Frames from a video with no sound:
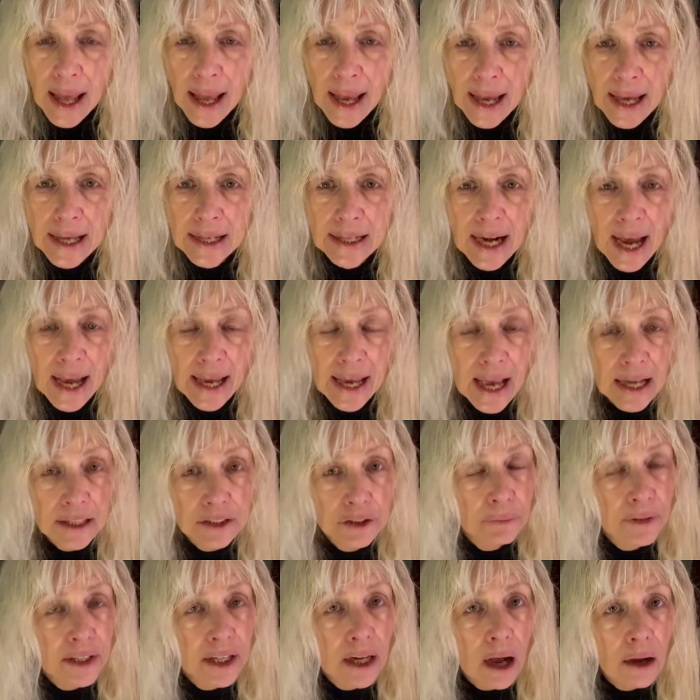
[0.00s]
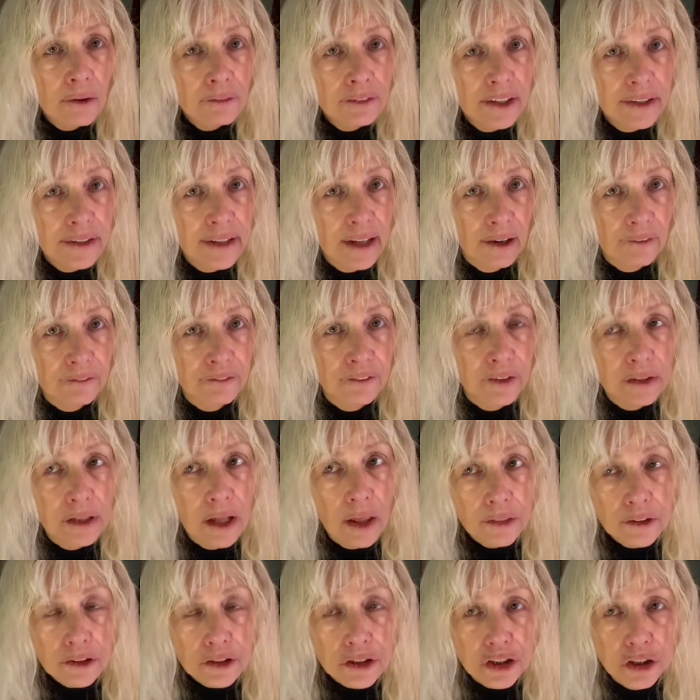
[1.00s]
and I had to recover there for
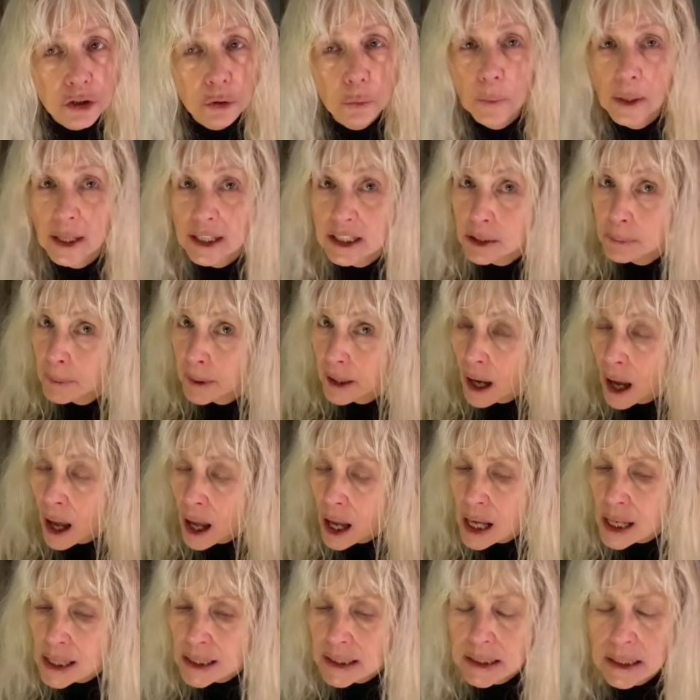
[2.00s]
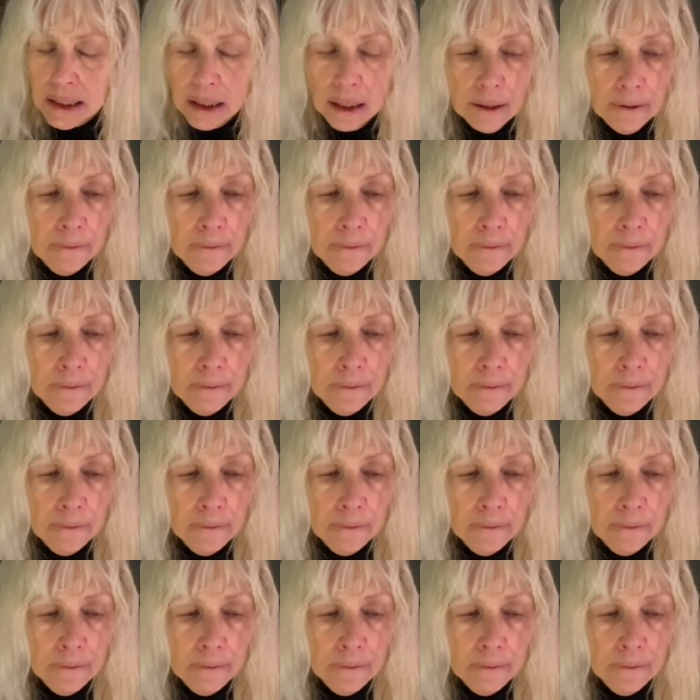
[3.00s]
another two weeks because